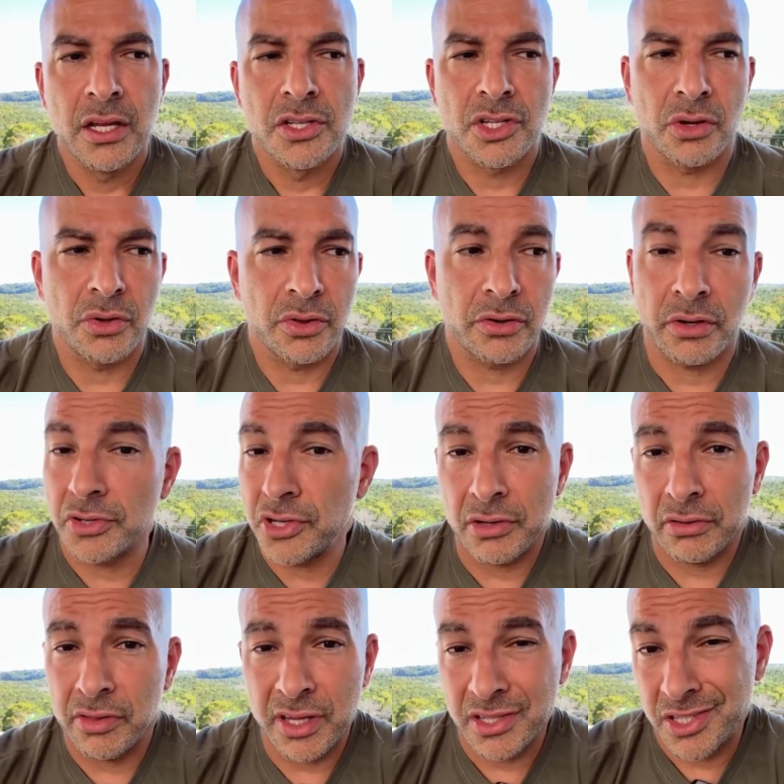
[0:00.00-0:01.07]
So there are
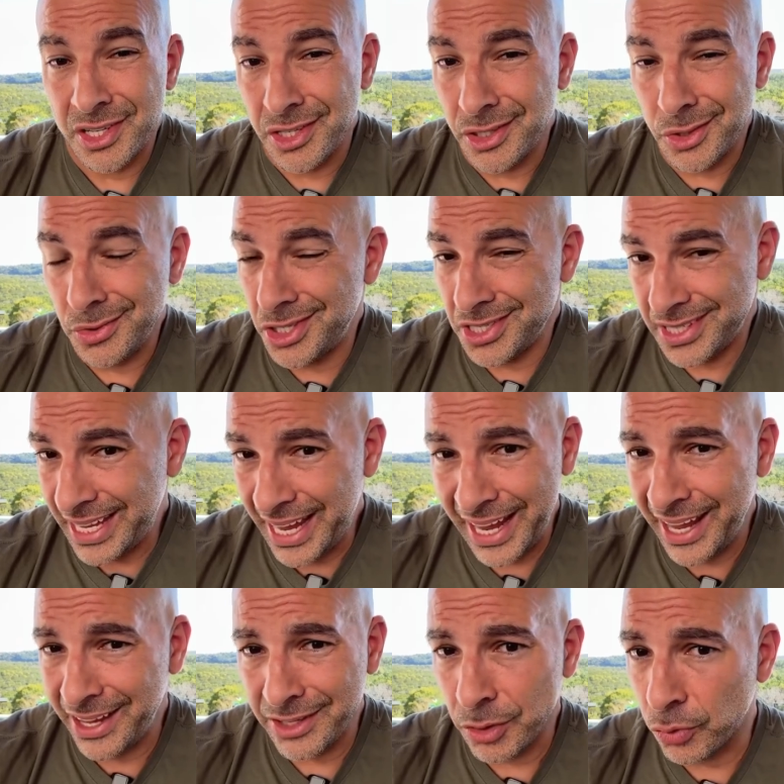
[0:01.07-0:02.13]
certain things you just
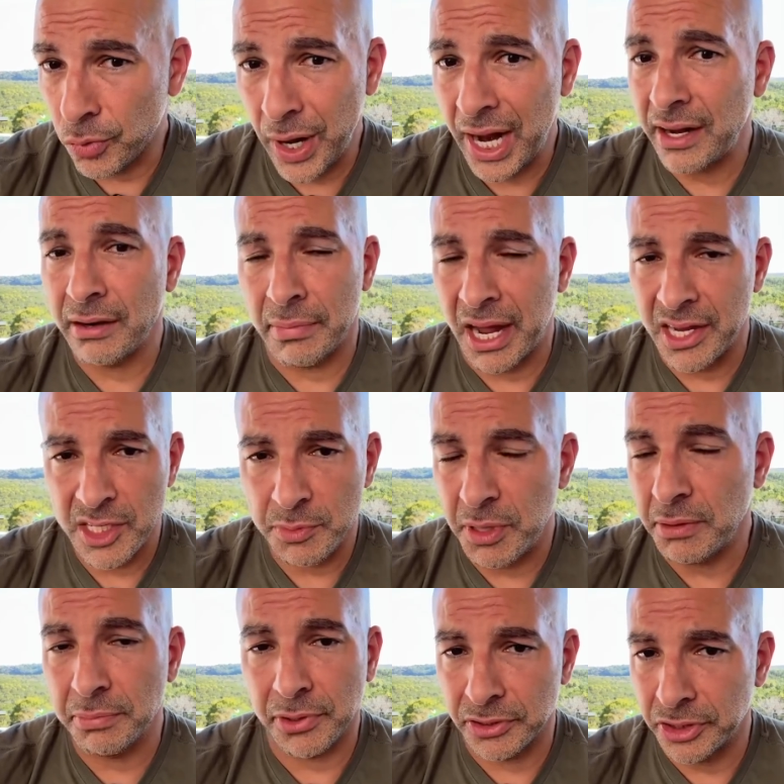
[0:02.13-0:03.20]
can't randomize
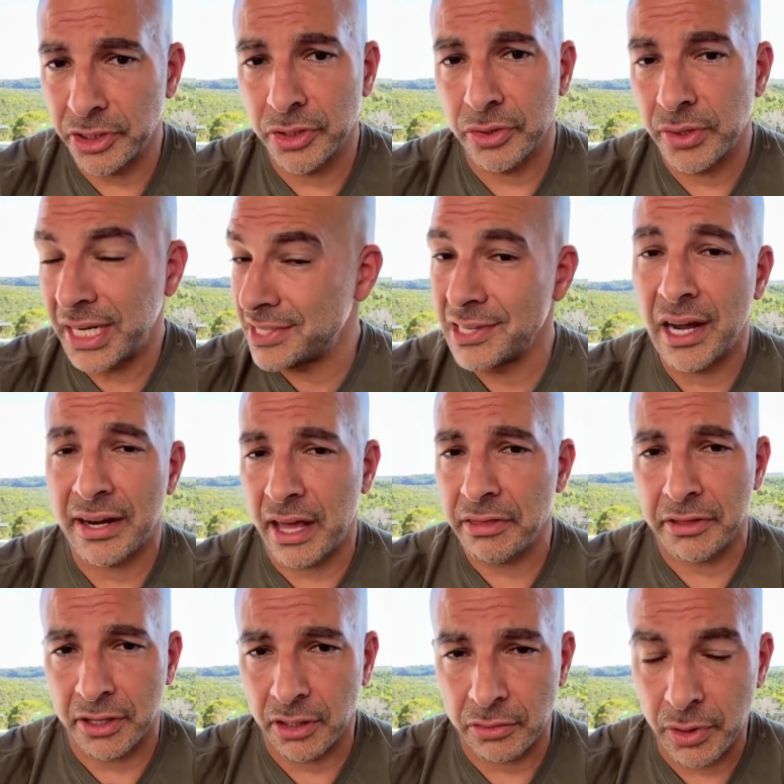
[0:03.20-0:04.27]
people to. It's not
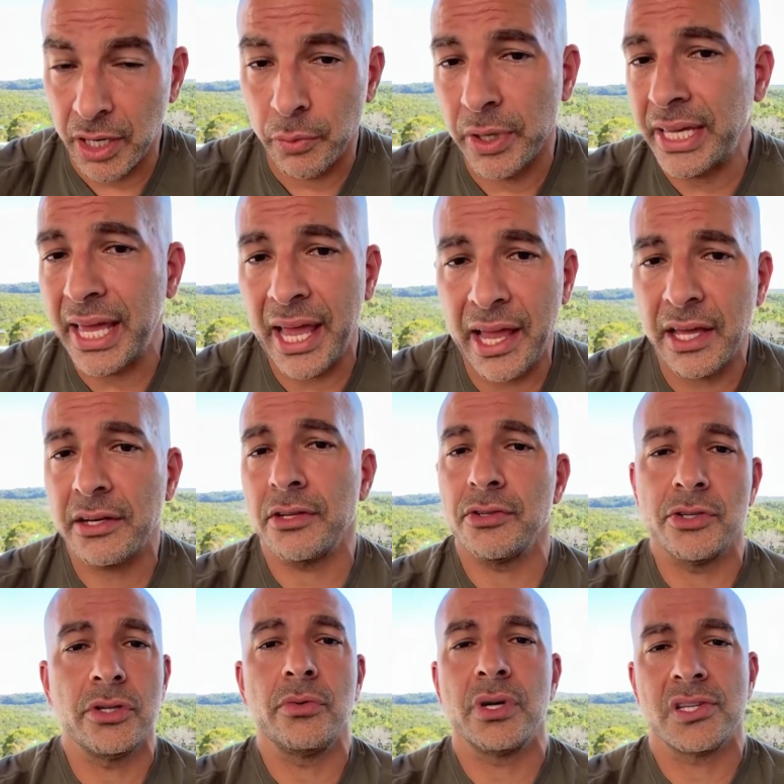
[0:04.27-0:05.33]
ethical, right? We can't
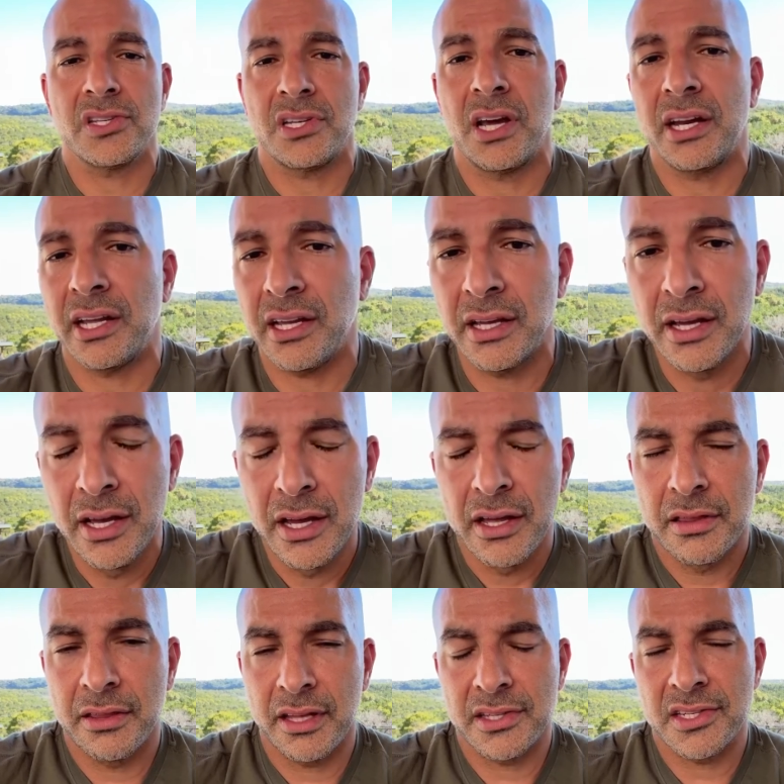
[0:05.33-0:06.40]
do a study
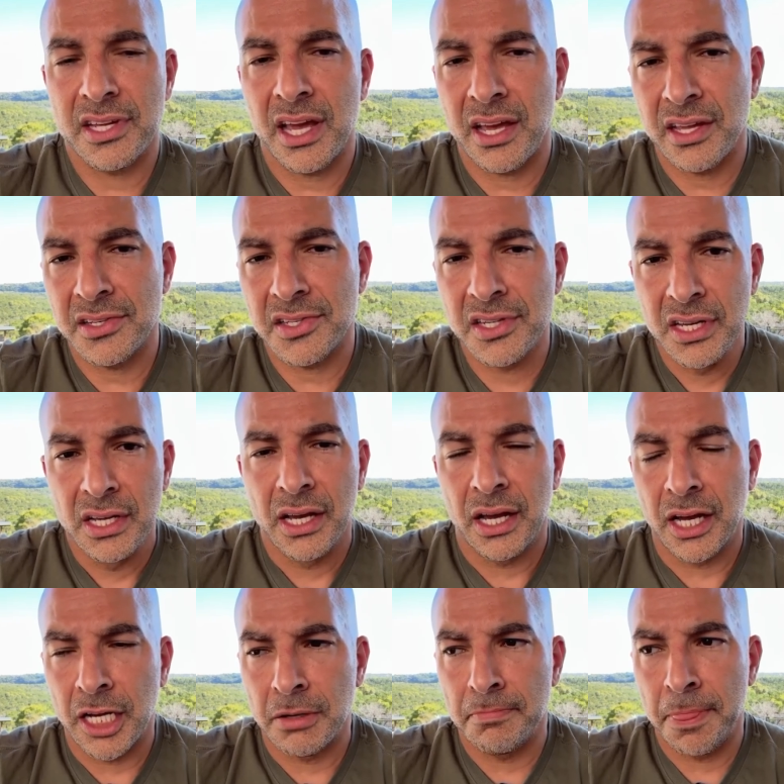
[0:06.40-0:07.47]
that says,
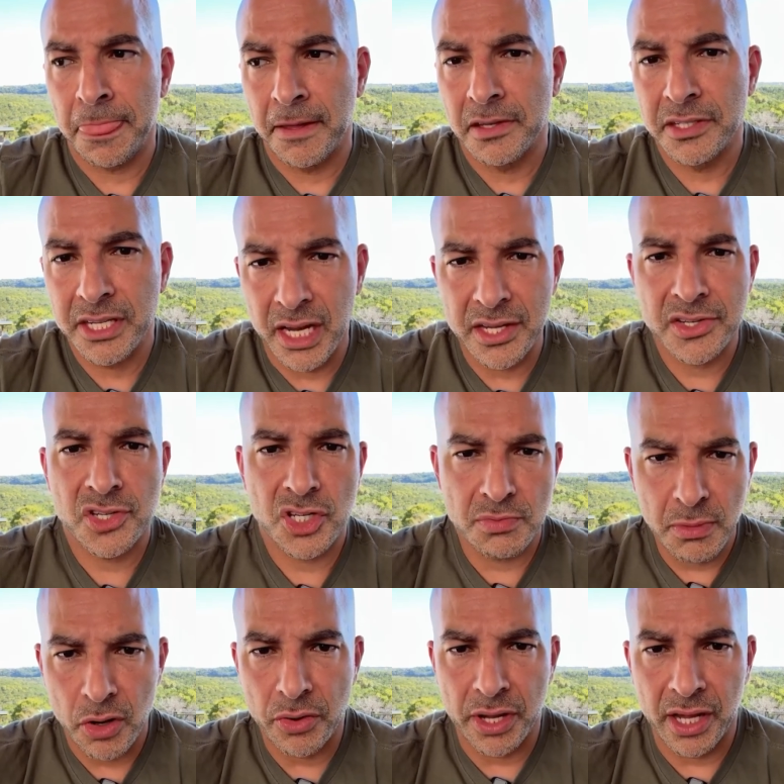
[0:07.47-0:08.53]
um, does
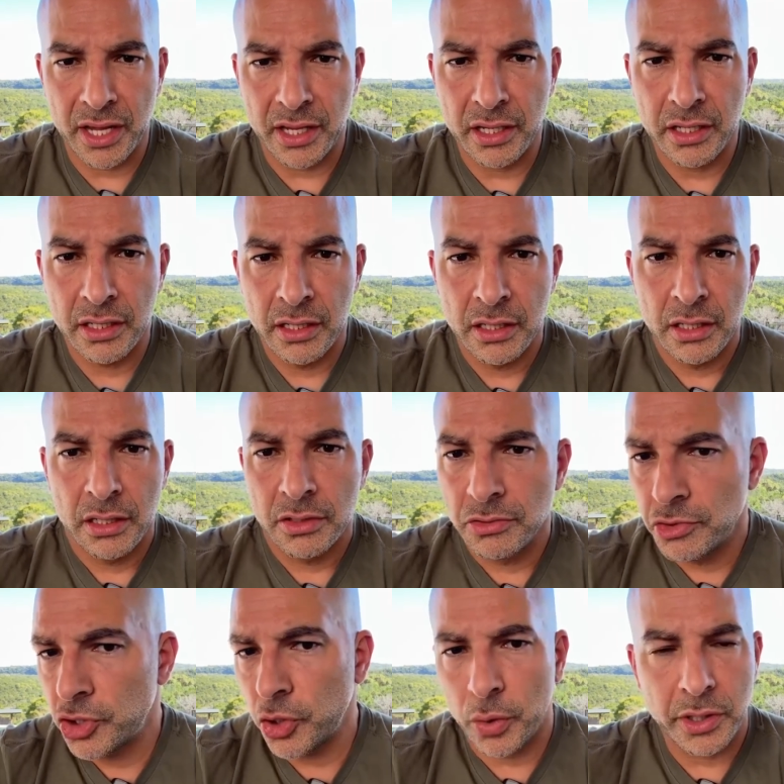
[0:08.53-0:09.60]
smoking
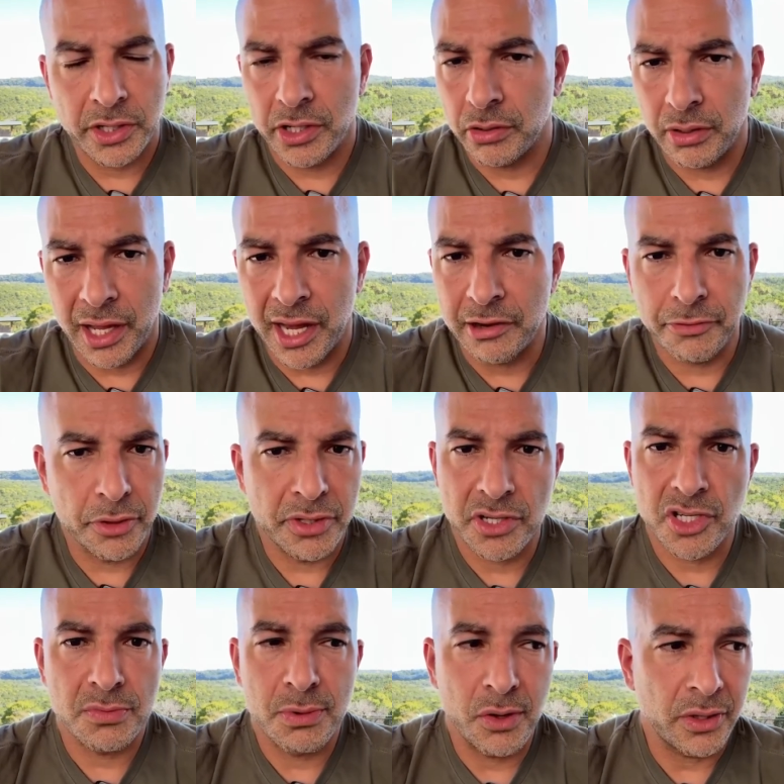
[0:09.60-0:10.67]
shorten your life, or
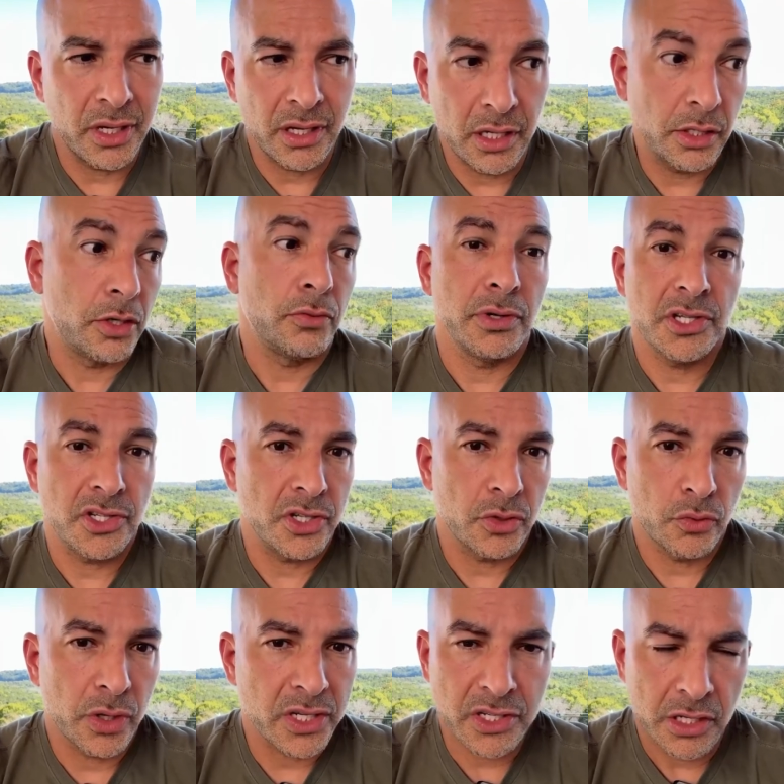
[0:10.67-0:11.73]
does smoking increase your
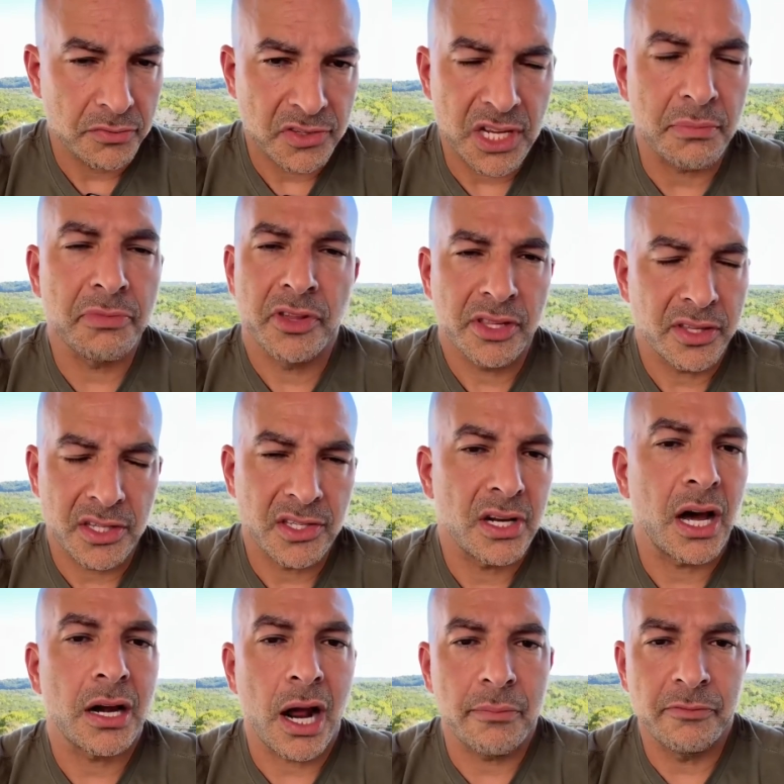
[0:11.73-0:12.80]
risk of something that's
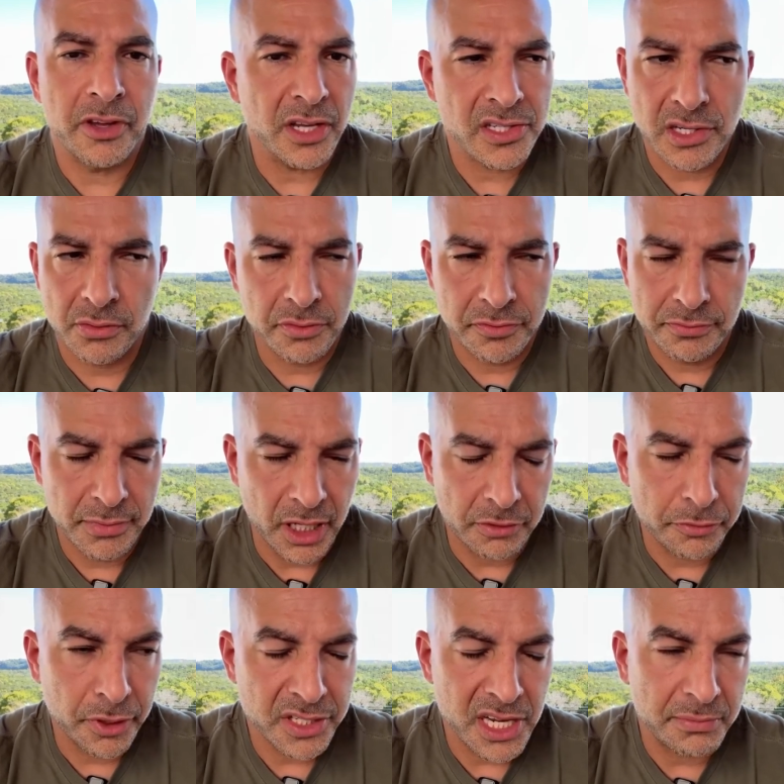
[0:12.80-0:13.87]
not obvious? So, you know,
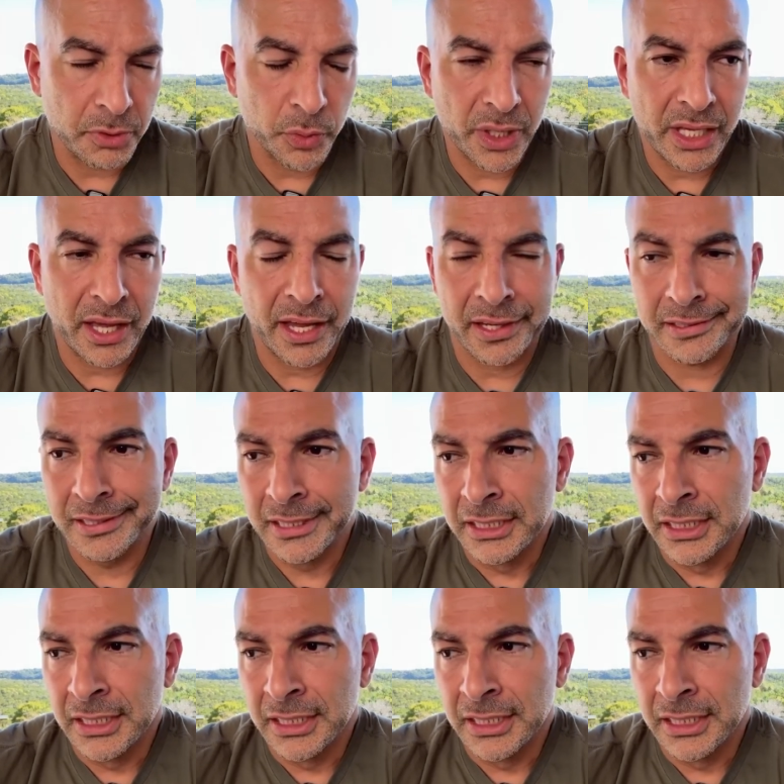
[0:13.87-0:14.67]
for example, we can't,